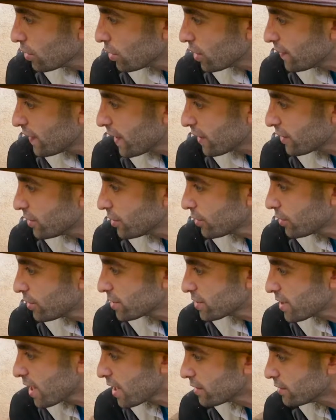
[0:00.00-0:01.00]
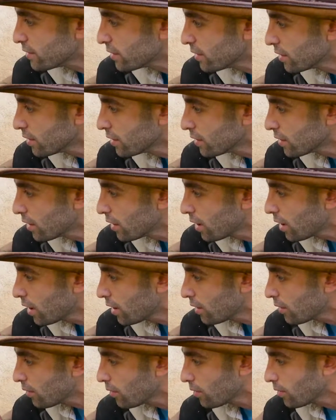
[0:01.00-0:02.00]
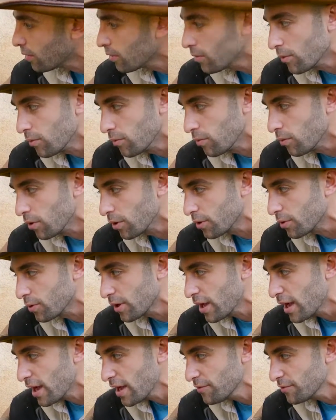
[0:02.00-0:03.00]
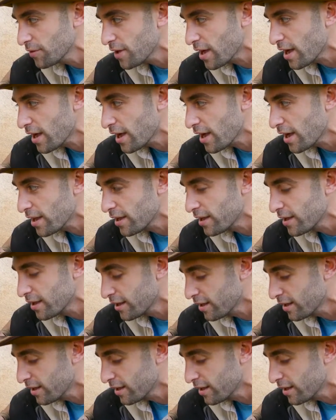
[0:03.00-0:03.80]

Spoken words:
Look at that curious head. Look what I've got.